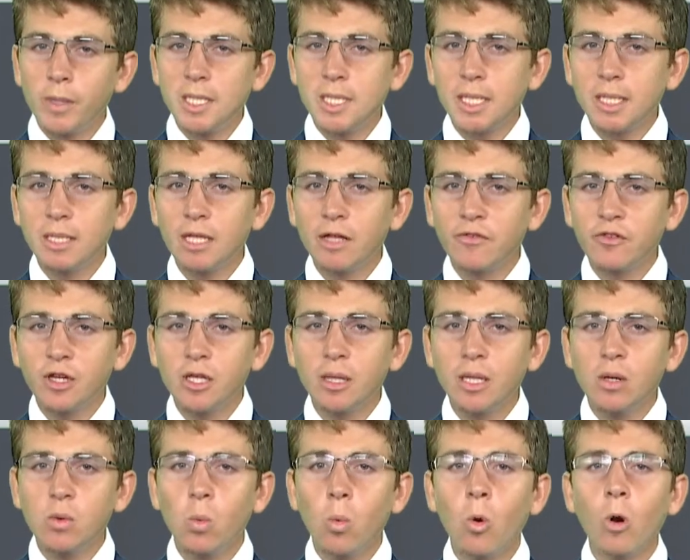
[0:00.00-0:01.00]
be
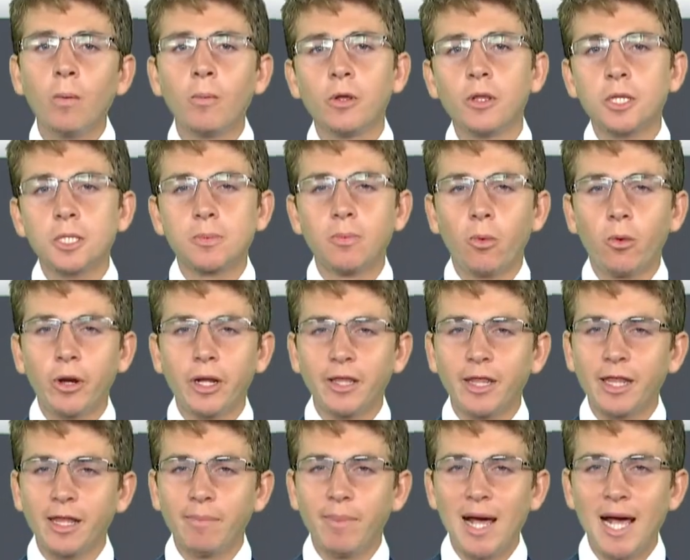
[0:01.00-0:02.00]
significantly warmer this morning
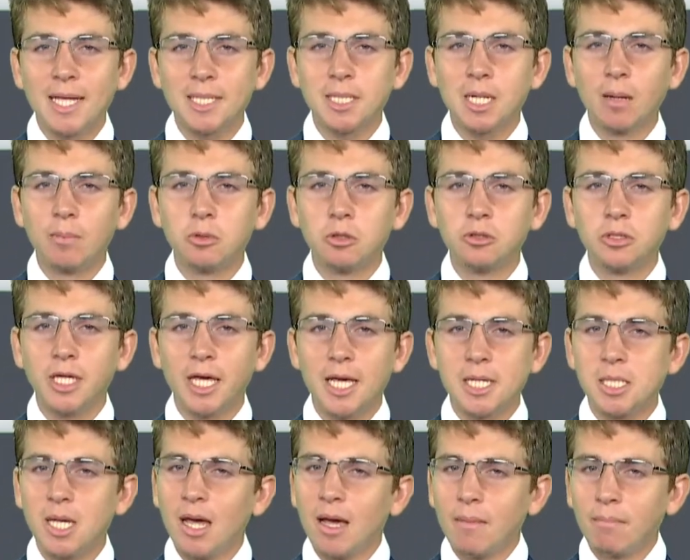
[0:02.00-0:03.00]
than the past couple of
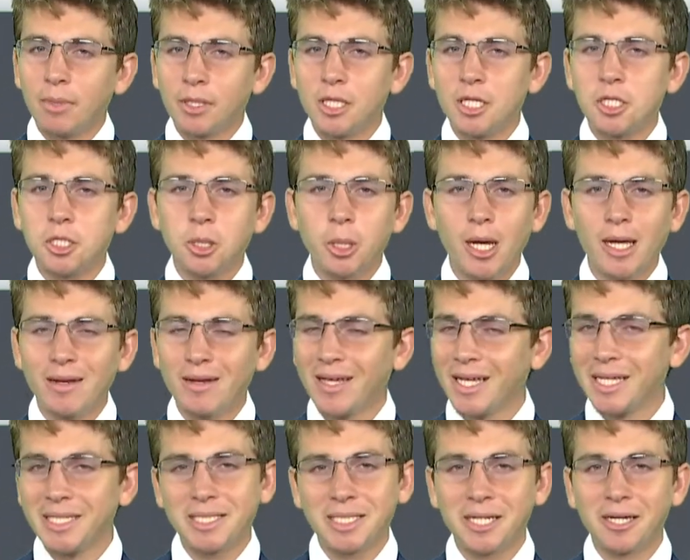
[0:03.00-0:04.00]
days, but this trend
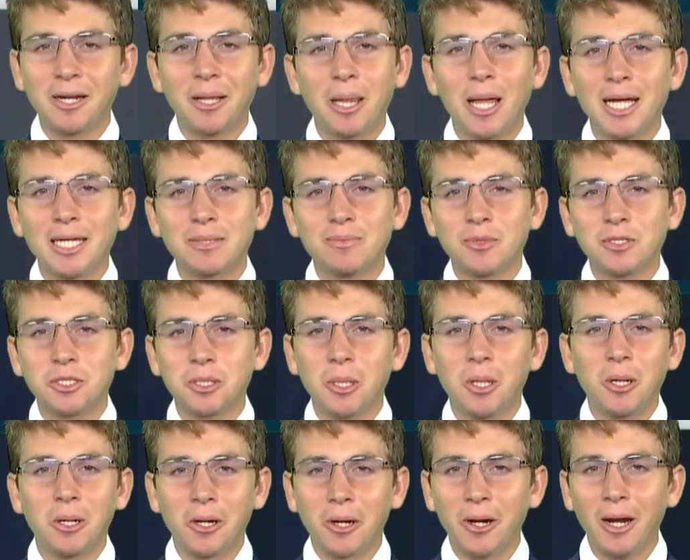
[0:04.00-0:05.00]
isn't going to last much
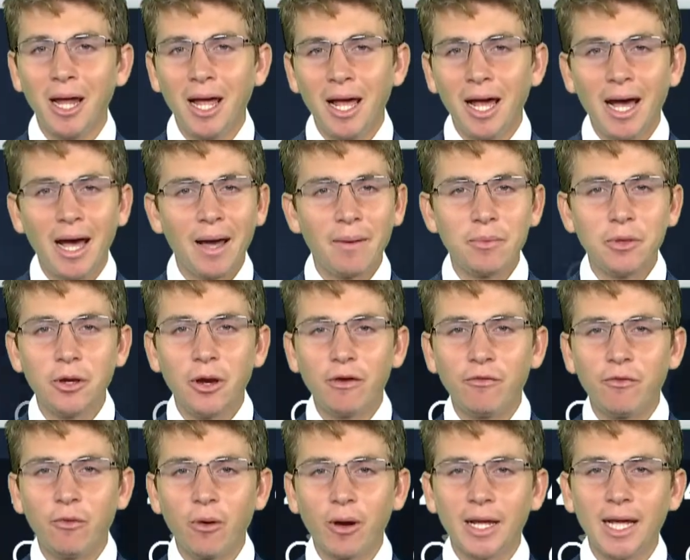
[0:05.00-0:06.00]
longer. I'm
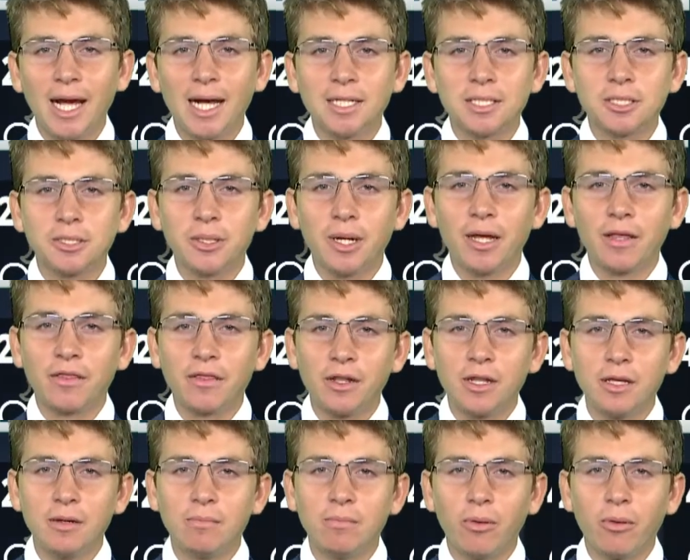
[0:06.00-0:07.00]
UF forecaster
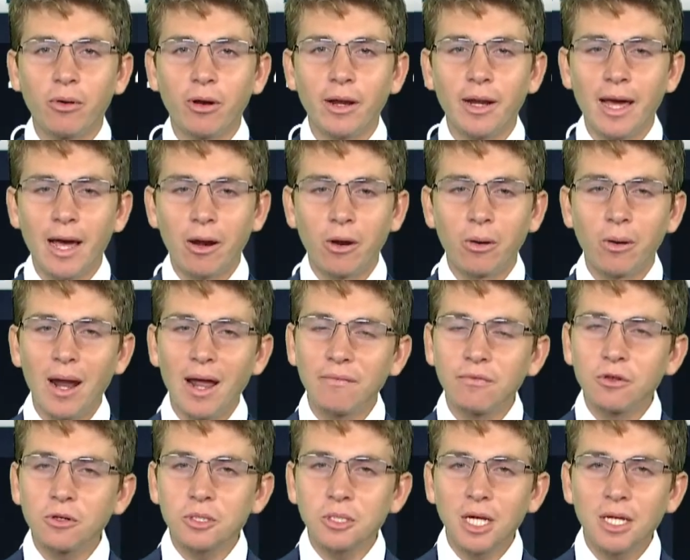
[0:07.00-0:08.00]
Anthony Bordenaro.
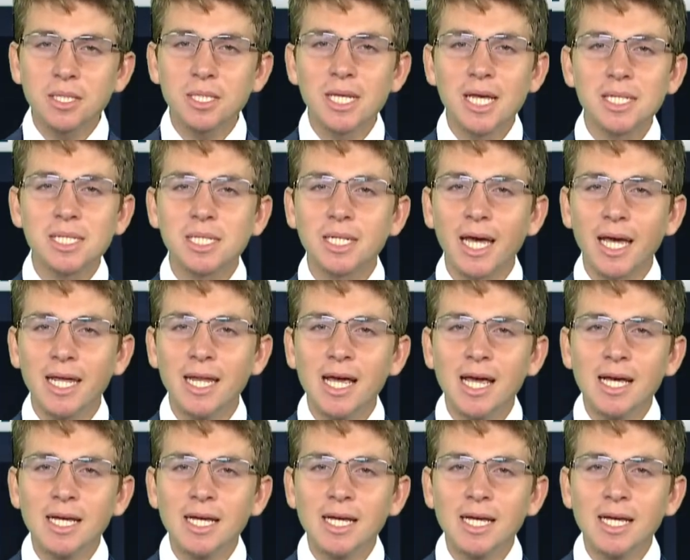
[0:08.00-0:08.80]
After sunset tonight,